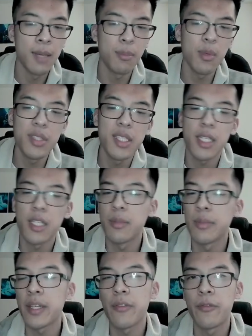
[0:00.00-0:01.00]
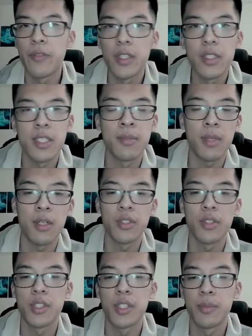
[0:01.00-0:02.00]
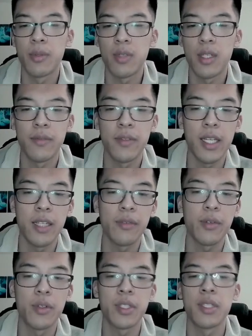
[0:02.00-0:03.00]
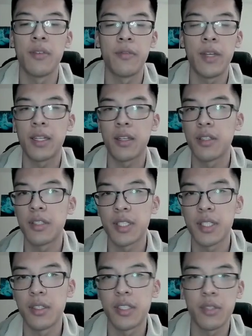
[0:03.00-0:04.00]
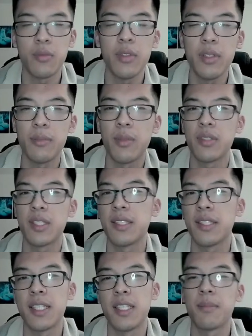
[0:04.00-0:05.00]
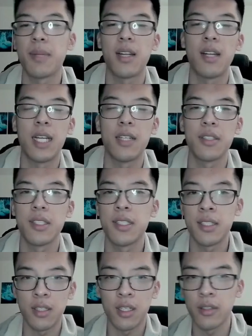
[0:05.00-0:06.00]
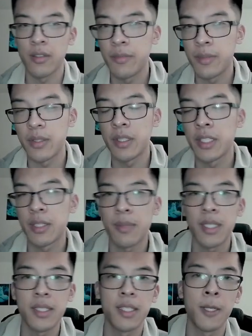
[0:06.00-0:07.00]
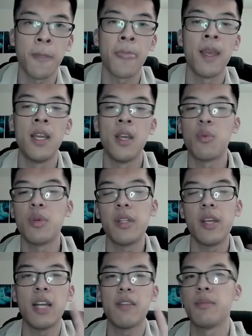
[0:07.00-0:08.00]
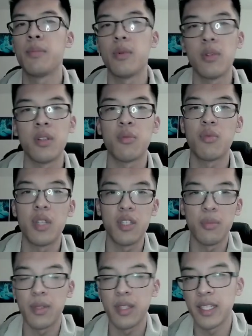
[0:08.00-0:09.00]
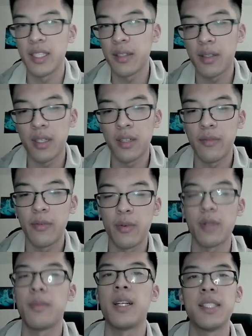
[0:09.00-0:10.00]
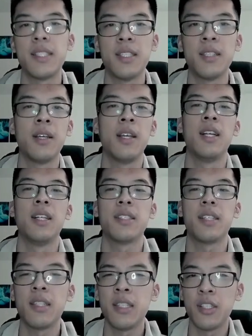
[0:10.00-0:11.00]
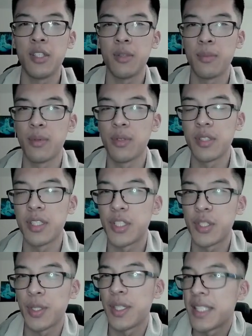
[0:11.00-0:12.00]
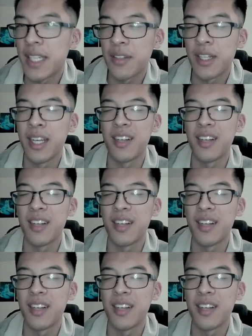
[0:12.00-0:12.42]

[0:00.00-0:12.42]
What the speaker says: Merciless Hunter being a fearsome, also super relevant, and of course, Vanguard Sergeant, one of the most insane powerhouses in all of mid-range Demacia. when you have a board, when you play for Demacia, suddenly your board just trades down